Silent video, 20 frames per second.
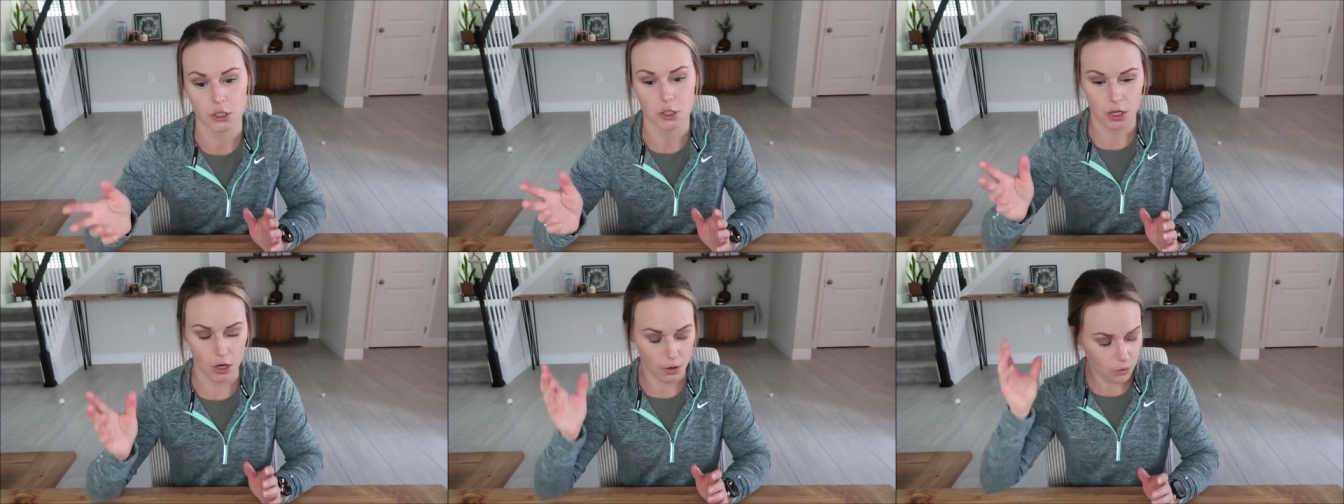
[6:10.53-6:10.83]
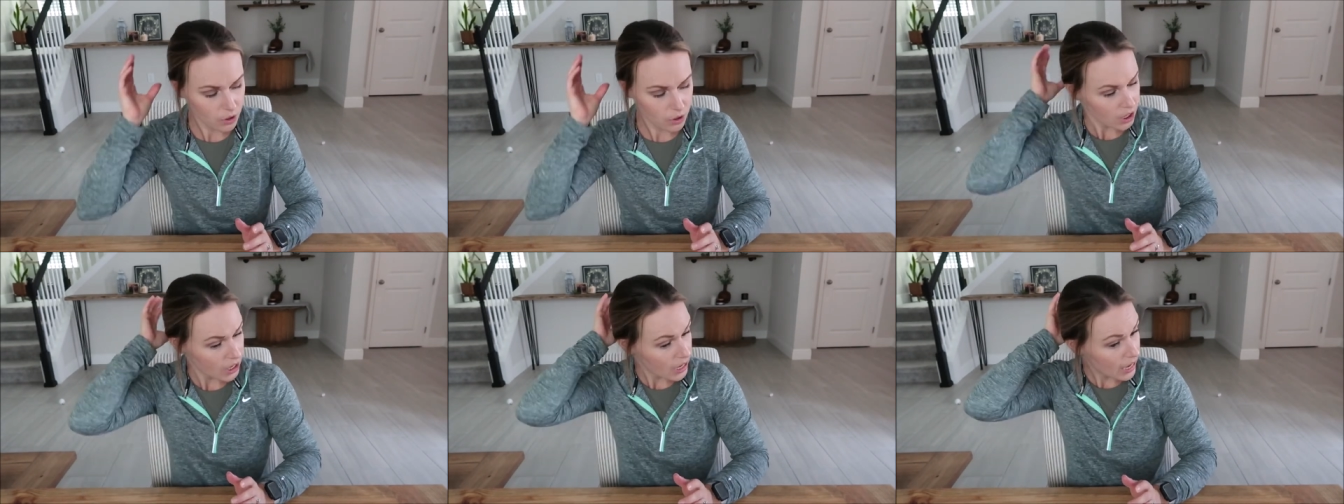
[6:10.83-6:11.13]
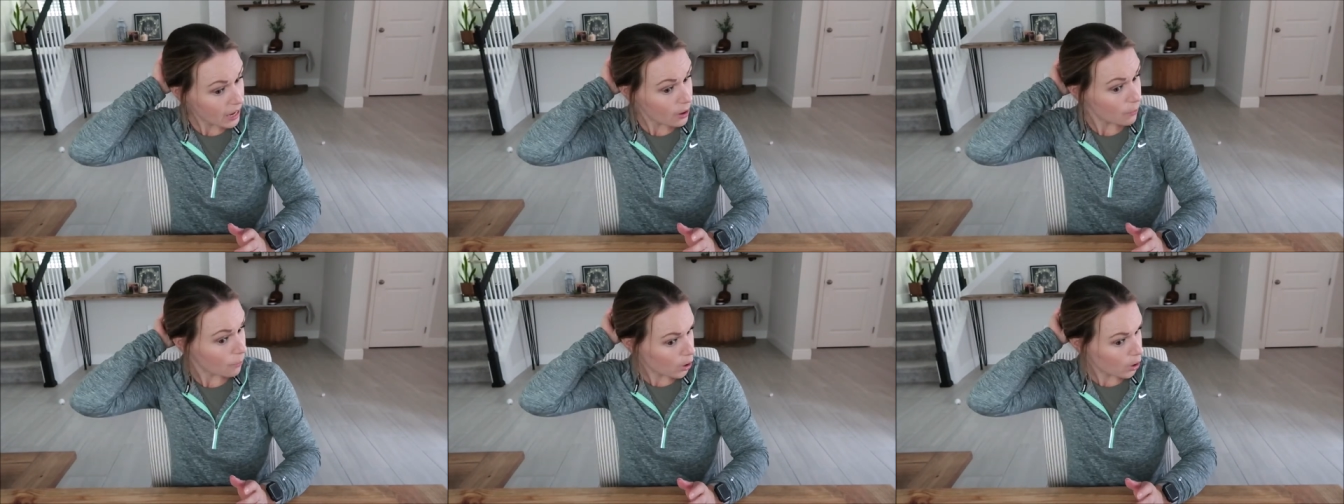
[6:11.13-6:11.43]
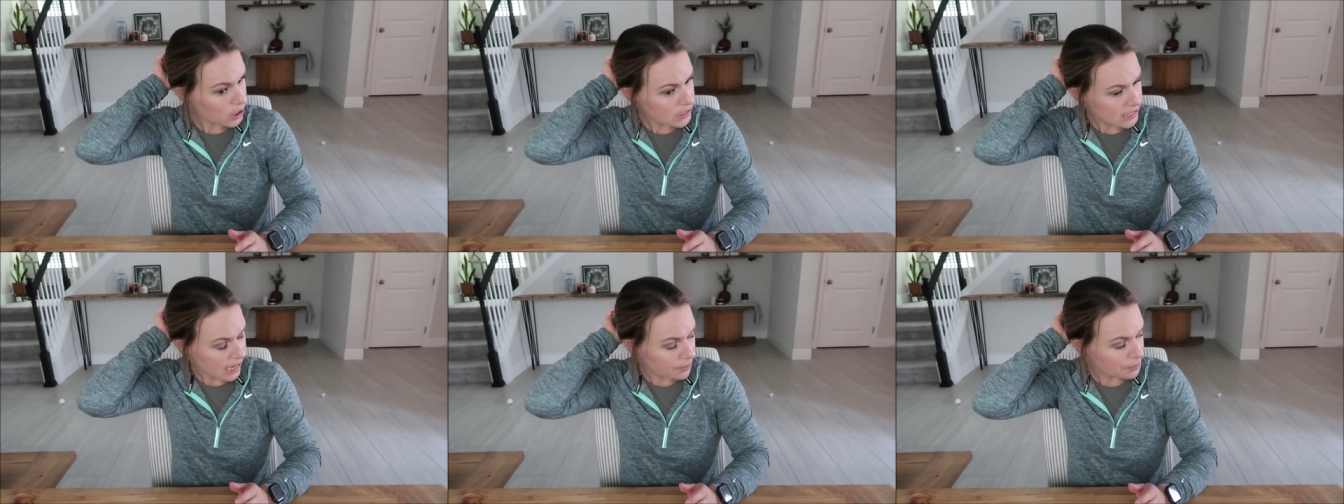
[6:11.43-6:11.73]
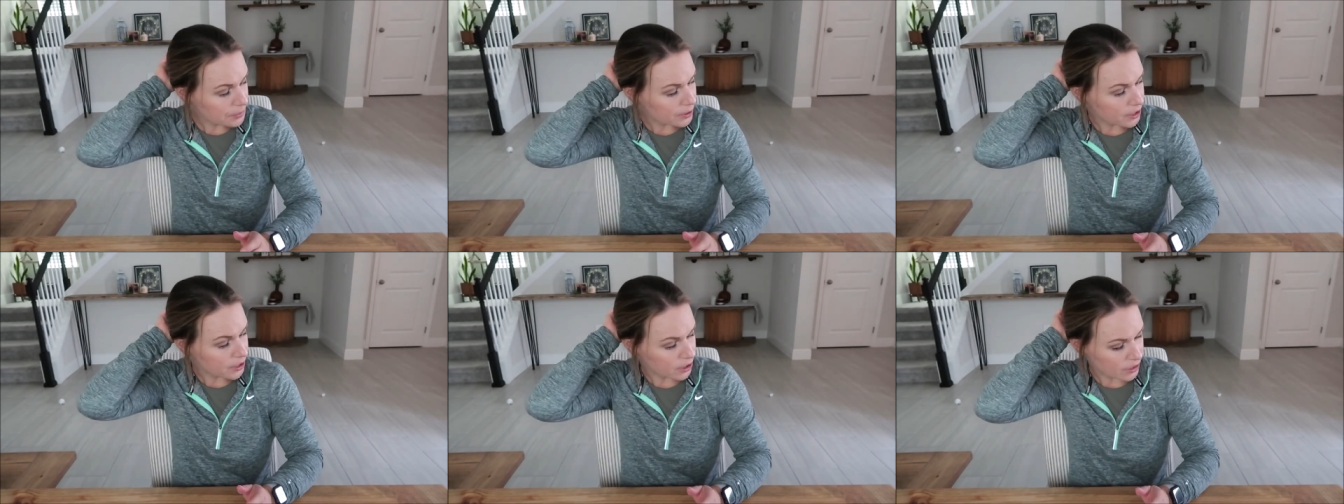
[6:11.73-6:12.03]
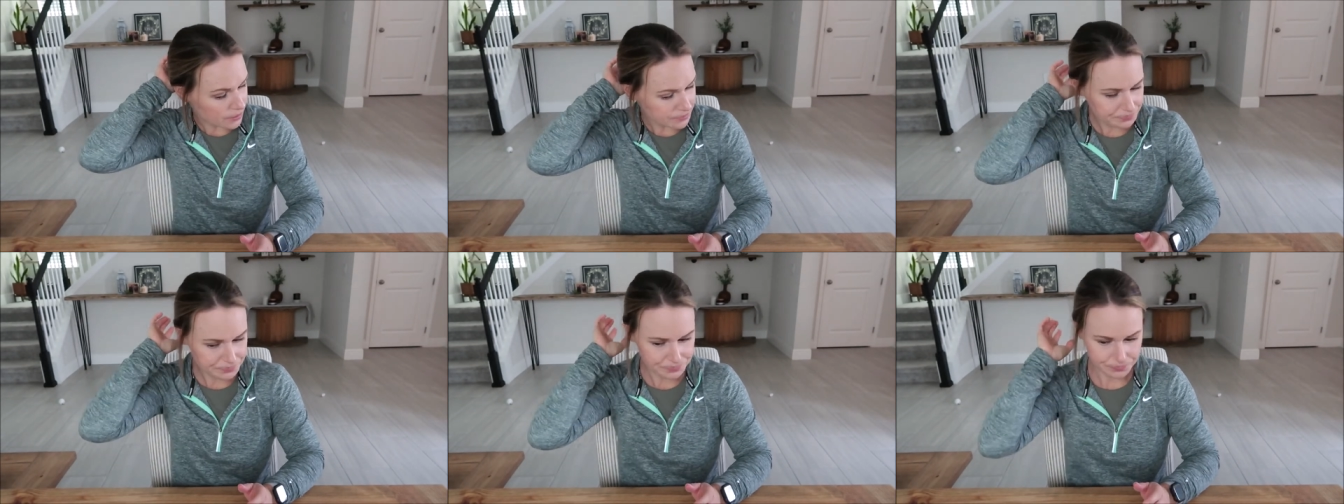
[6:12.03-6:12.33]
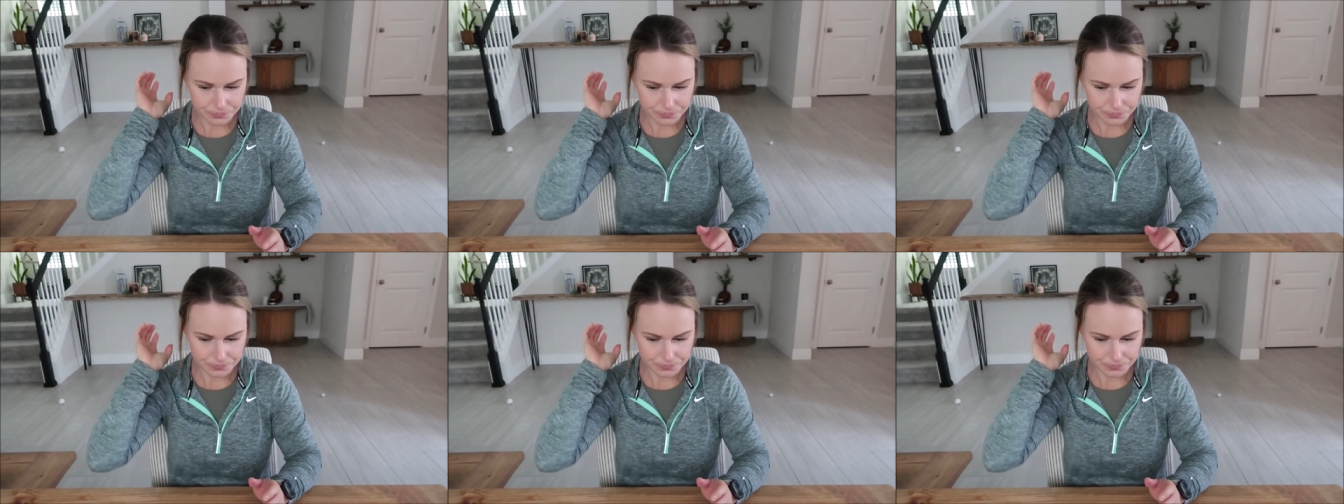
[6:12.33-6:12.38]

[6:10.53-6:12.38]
So it works out pretty good.